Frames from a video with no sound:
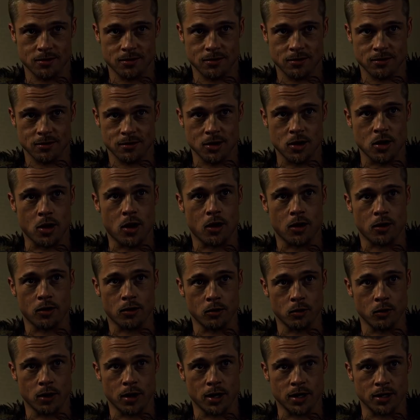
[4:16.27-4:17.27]
Fight Club,
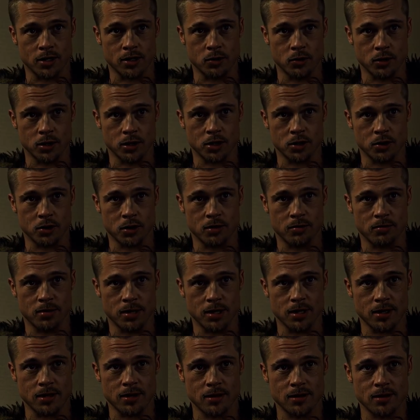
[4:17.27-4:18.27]
directed by David
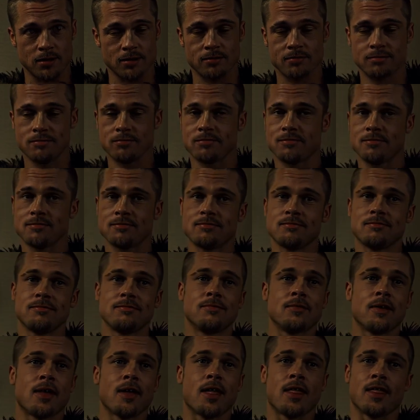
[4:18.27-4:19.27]
Fincher and based
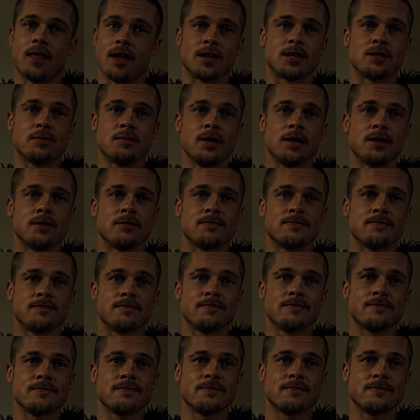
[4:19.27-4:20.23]
on the novel by Chuck